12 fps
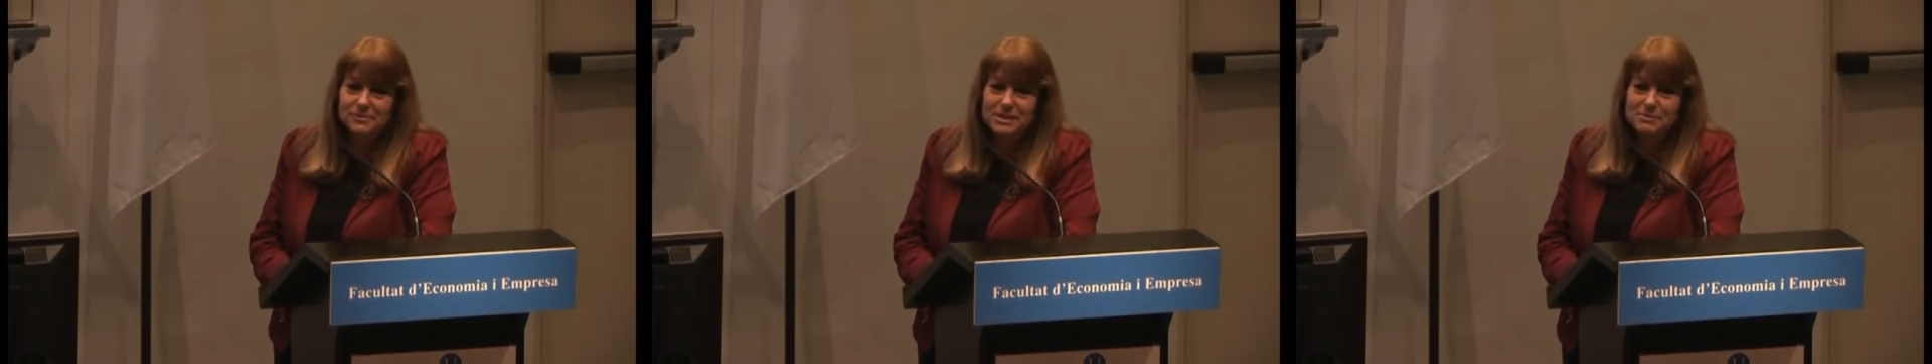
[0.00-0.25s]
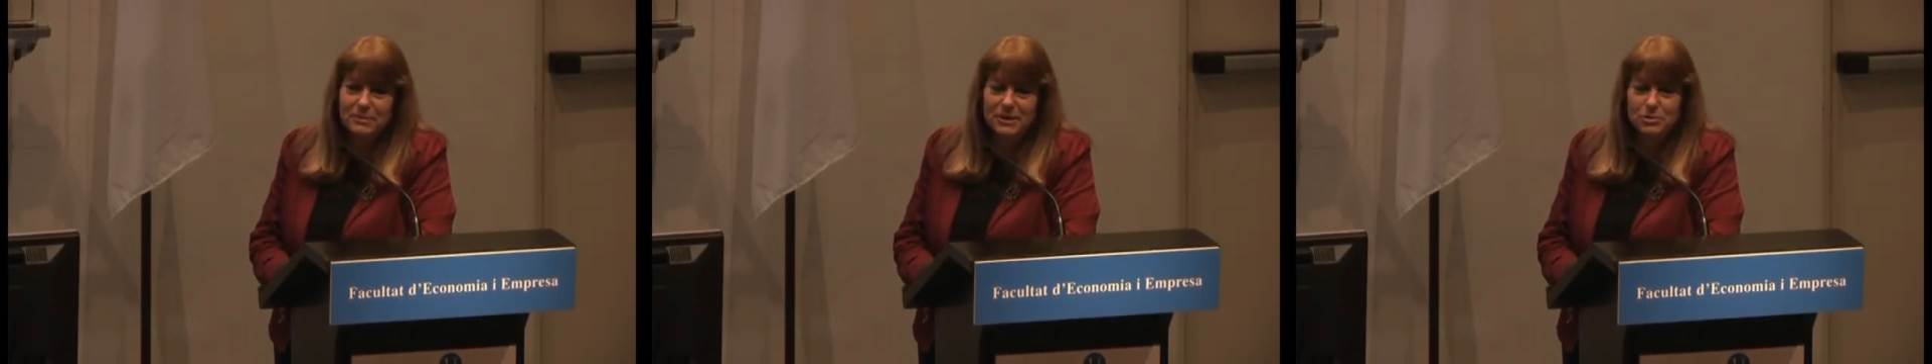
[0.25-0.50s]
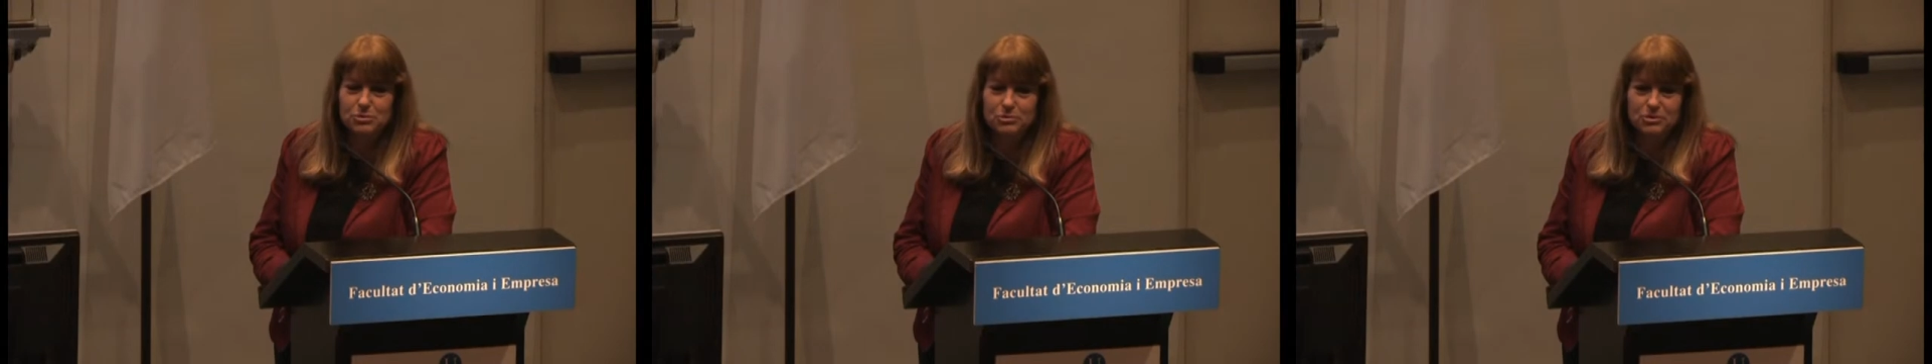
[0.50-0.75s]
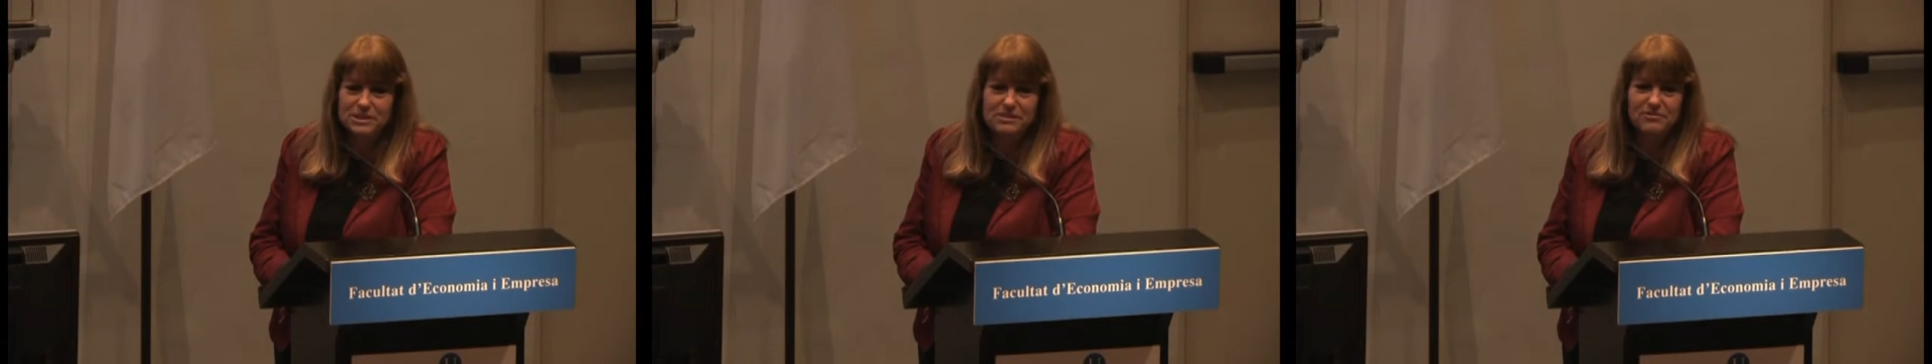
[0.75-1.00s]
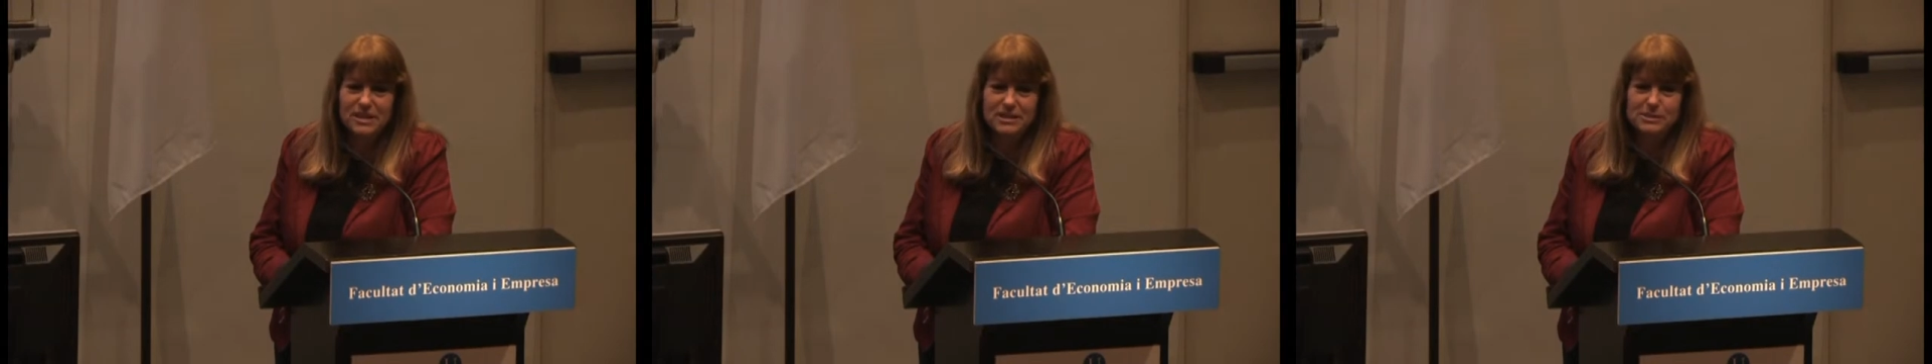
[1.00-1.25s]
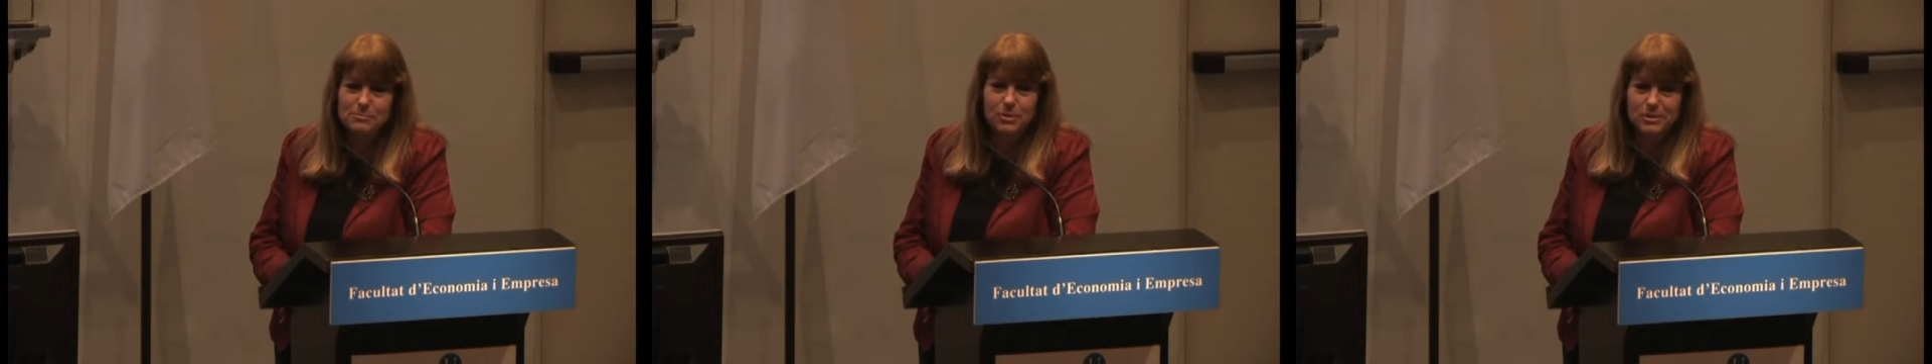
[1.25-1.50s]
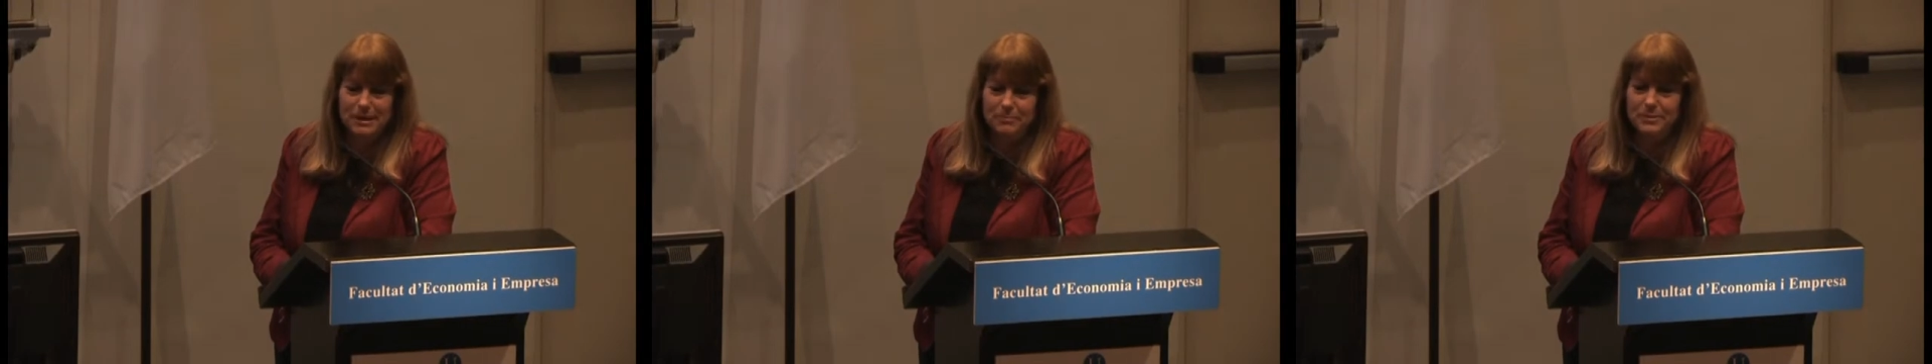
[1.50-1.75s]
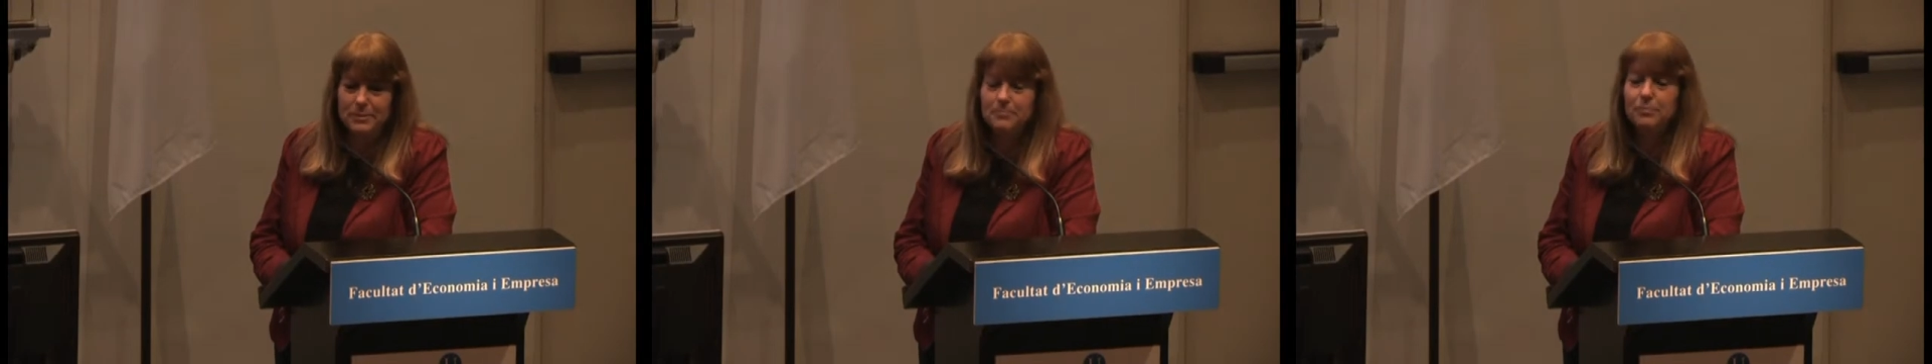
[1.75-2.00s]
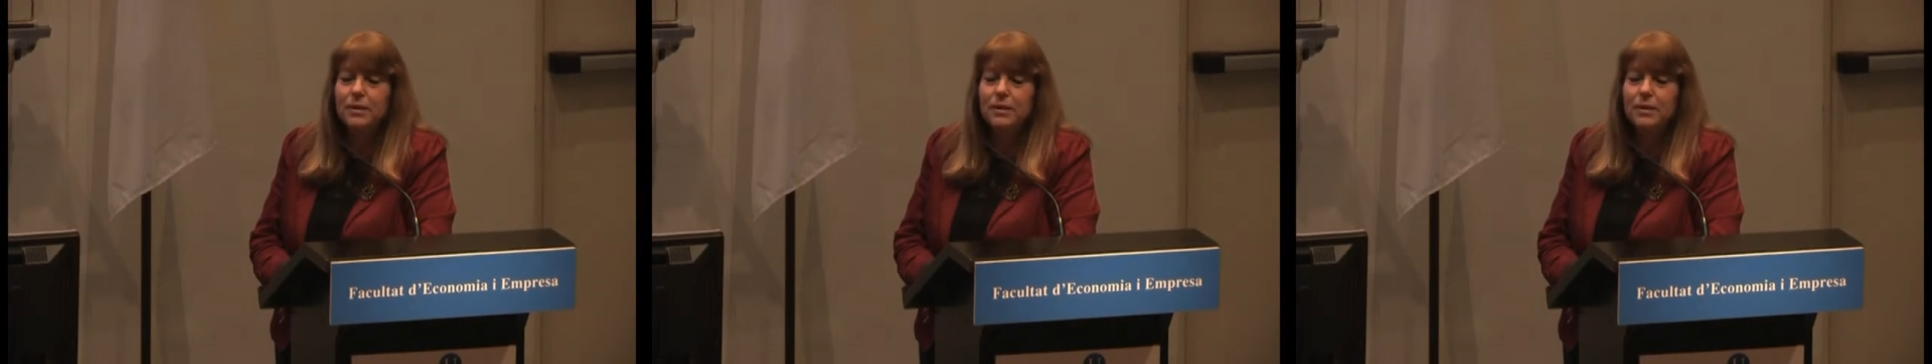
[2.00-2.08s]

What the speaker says: Spanish tourists, very small number.